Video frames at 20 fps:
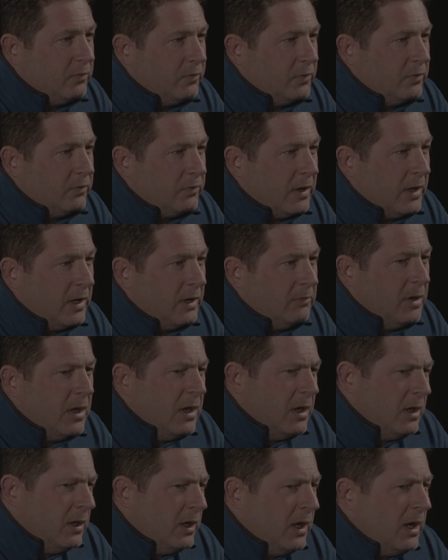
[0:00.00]
for your first time.
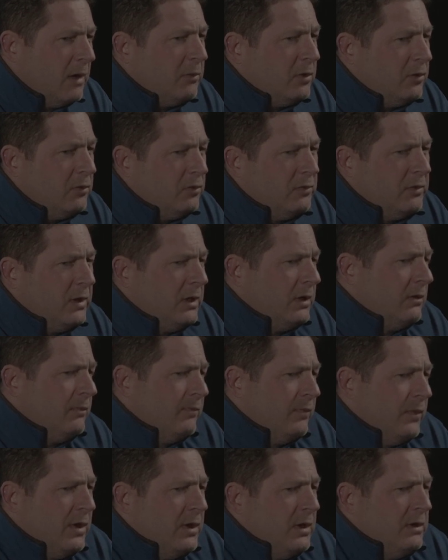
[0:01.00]
Yeah, but do
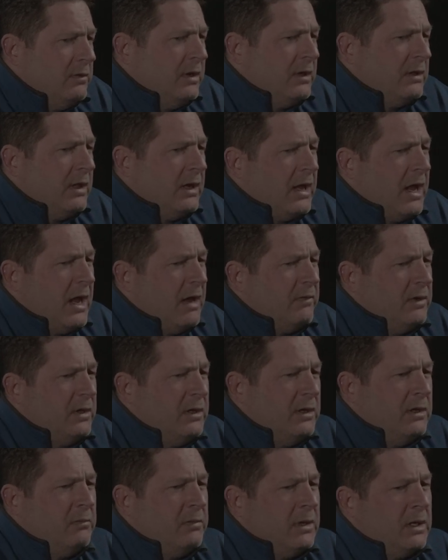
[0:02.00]
take take like half
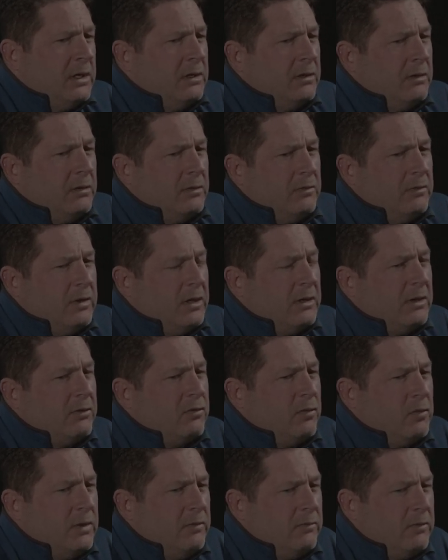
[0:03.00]
a hit, man. Take
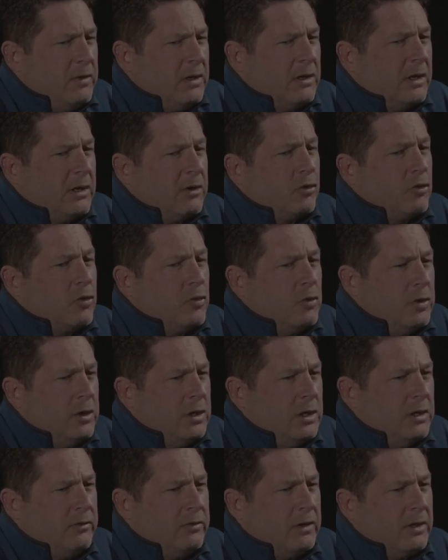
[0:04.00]
like 20, take like a
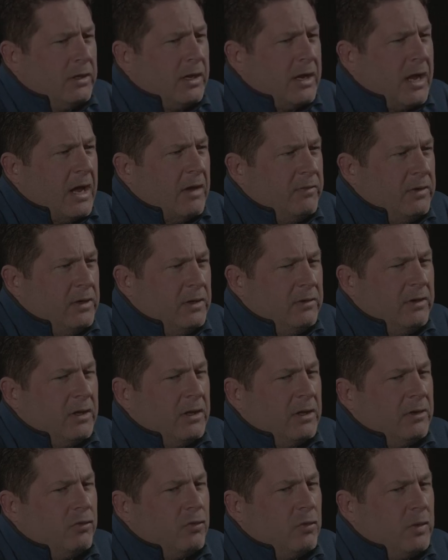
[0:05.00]
quarter hit, take like half a hit,
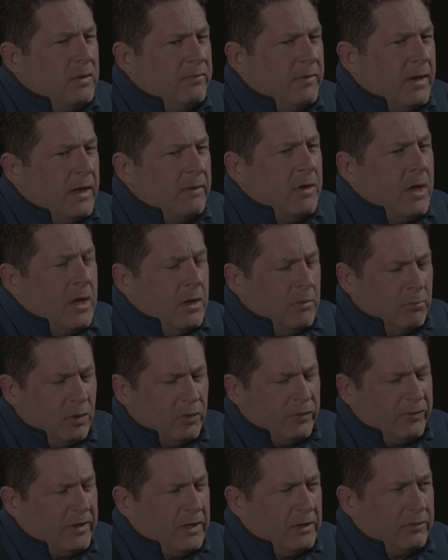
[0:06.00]
take like 25.
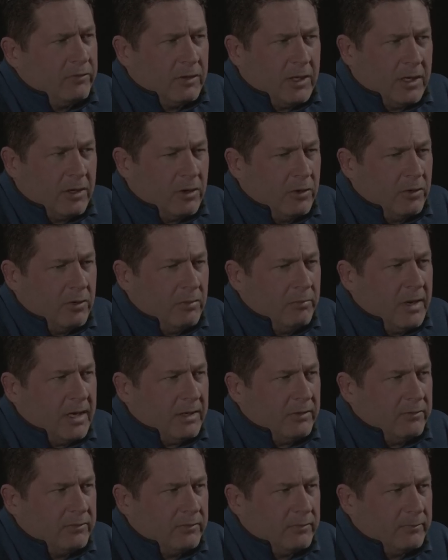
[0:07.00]
Most hits are like 100
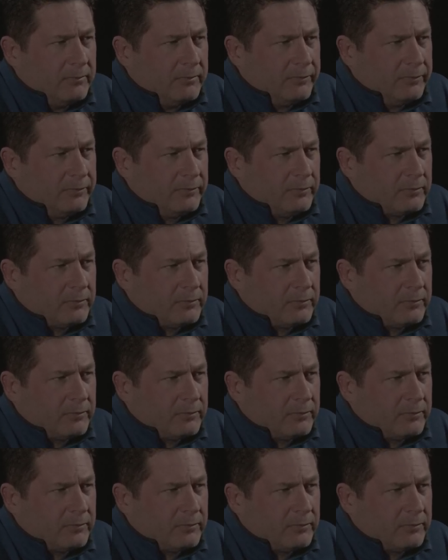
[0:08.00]
mics.